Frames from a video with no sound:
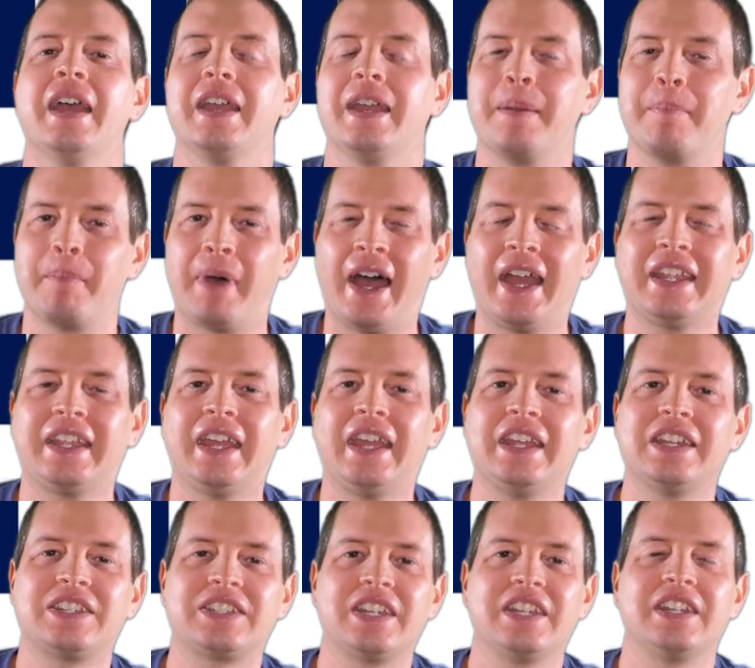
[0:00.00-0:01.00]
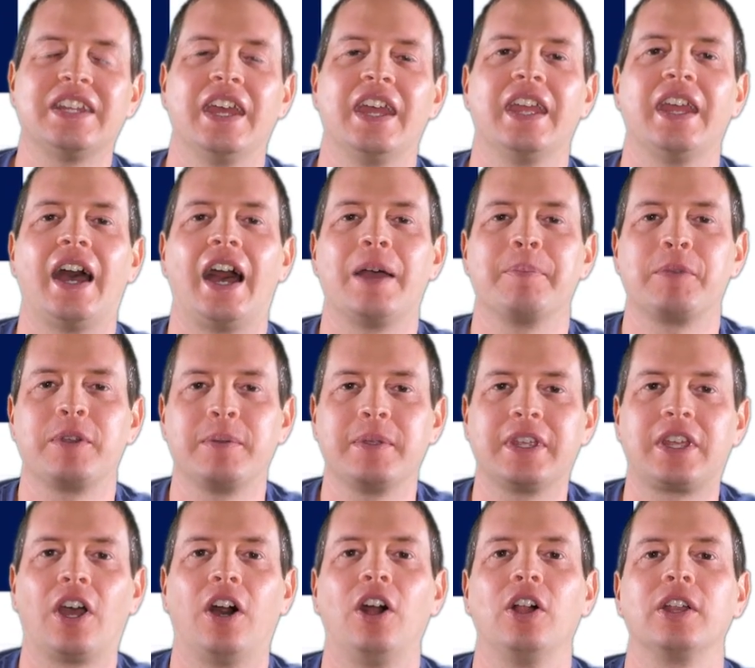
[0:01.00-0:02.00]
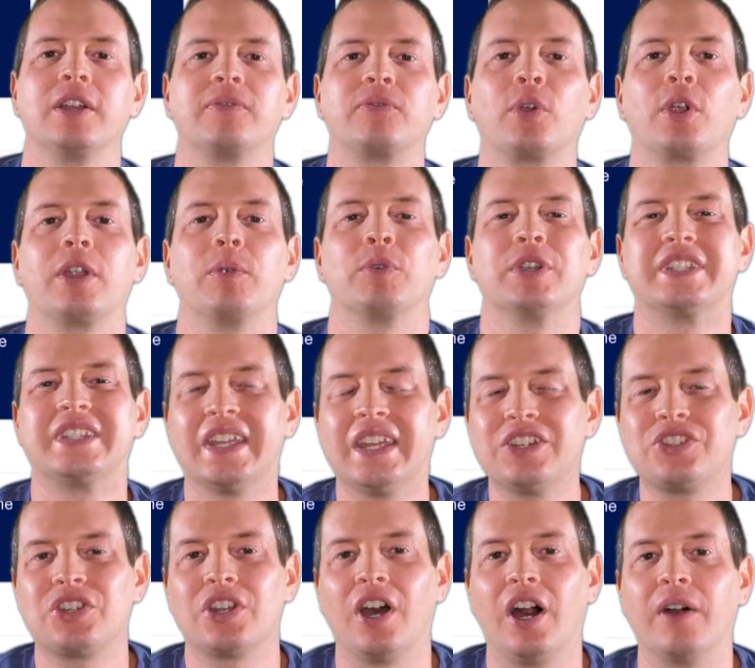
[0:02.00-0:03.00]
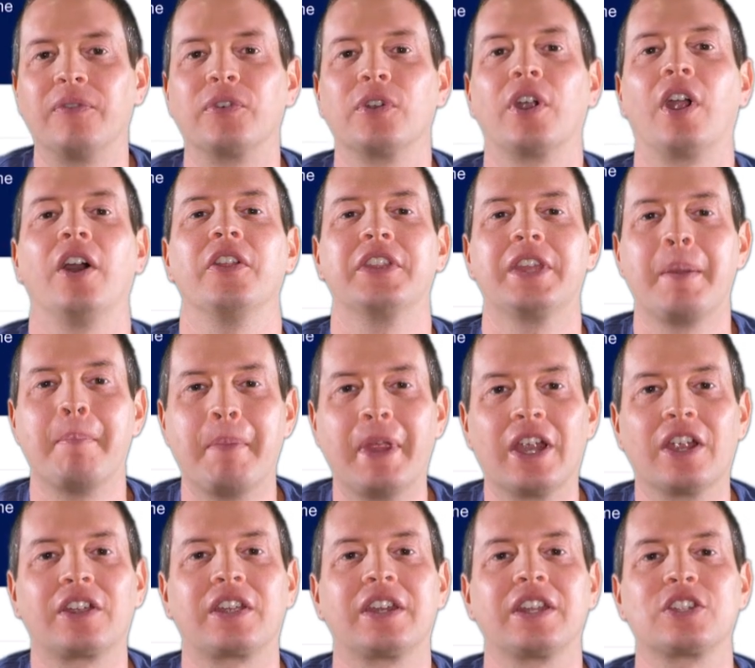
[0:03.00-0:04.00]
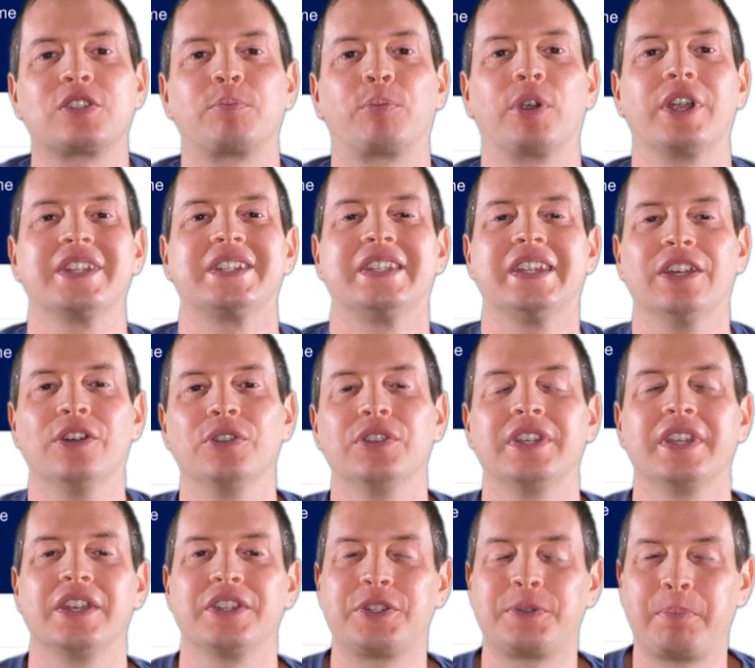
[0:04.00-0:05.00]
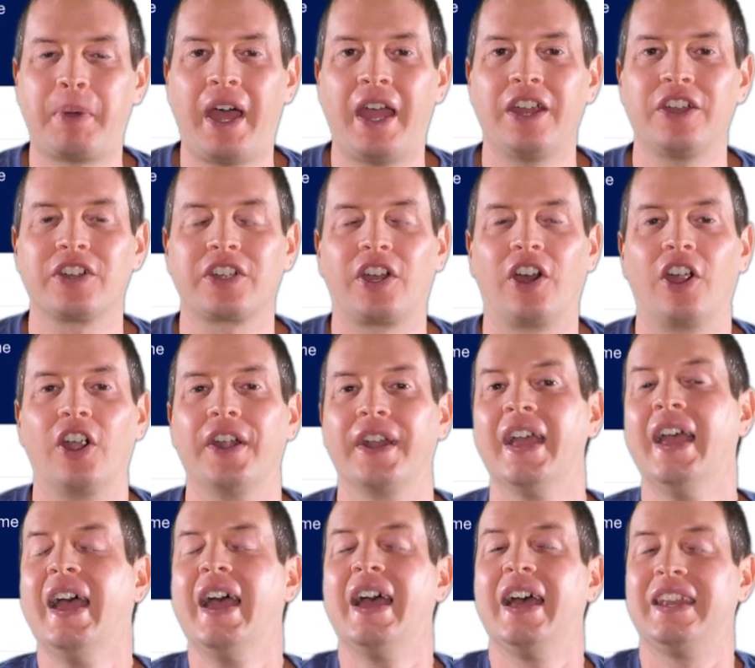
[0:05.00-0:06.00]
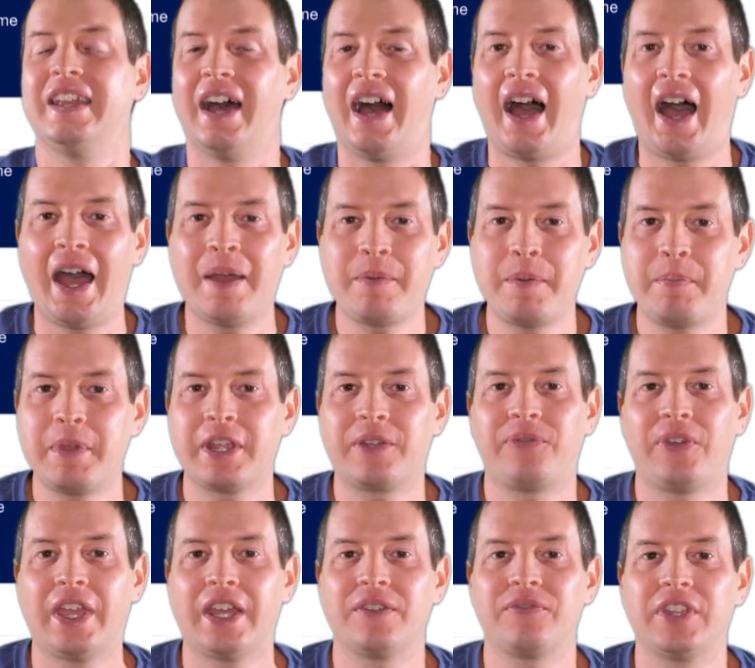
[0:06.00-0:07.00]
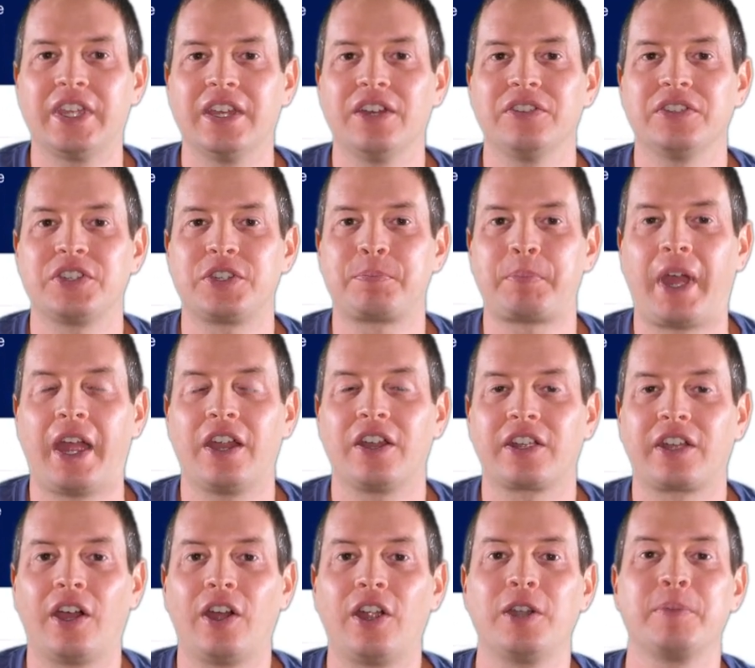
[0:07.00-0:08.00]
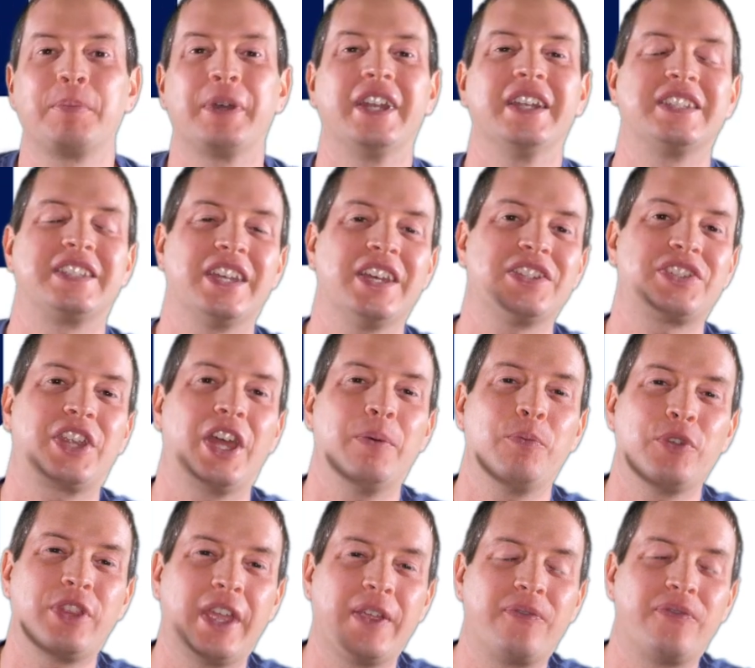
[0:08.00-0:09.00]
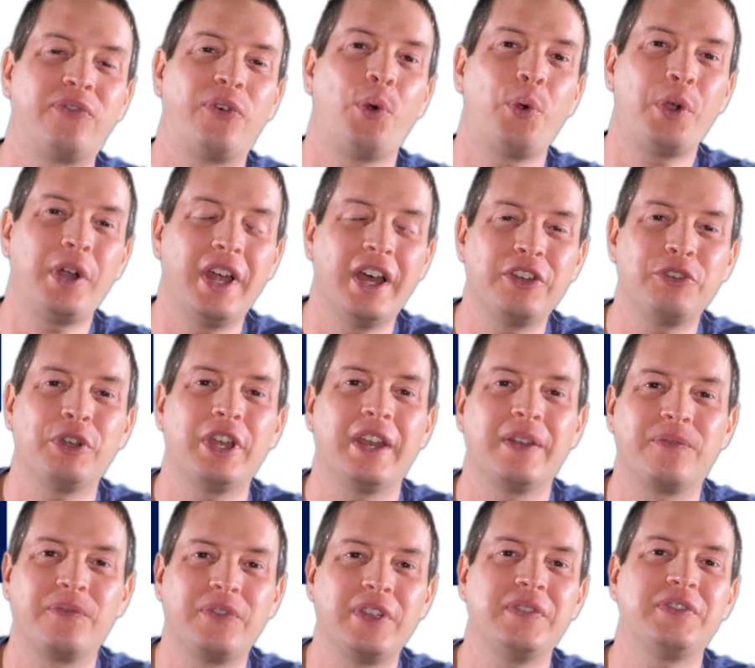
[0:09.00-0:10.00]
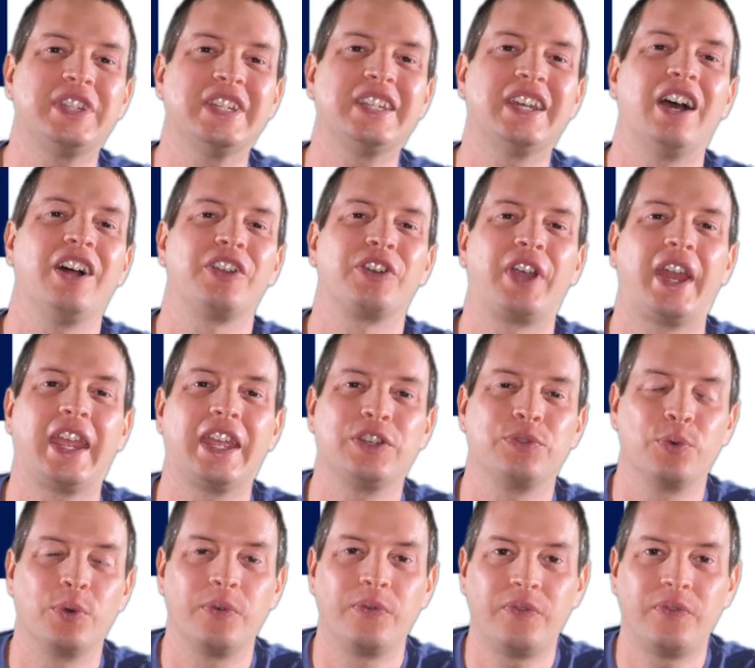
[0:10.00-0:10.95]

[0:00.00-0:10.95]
In my case today, I'm going to be calling for a retention offer on the American Express Hilton Aspire card. Now, I'm a big fan of the Hilton Aspire card, but it does come with a $450 annual